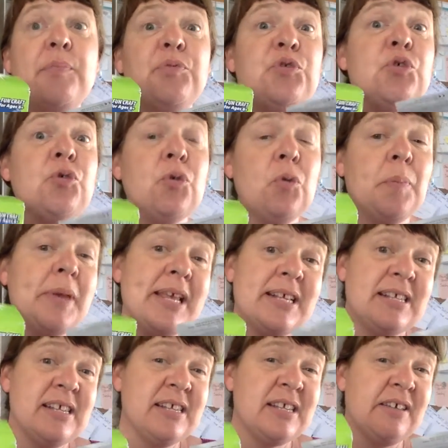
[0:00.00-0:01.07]
2
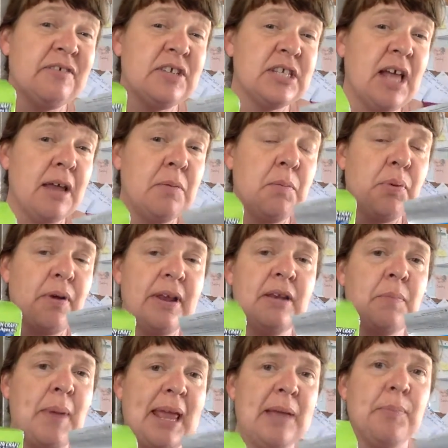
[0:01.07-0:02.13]
pieces of
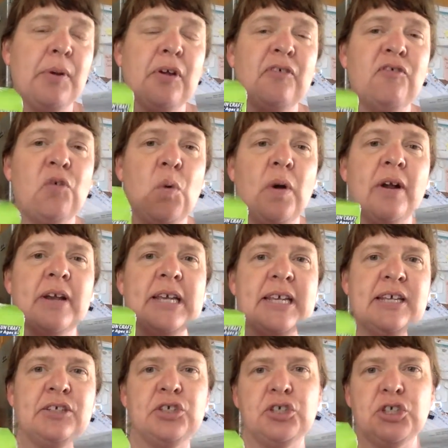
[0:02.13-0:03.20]
Sunprint paper for
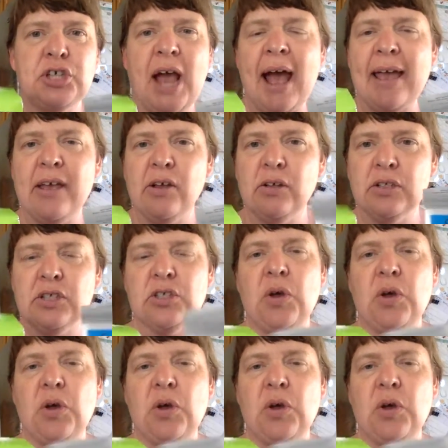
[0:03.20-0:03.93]
each child.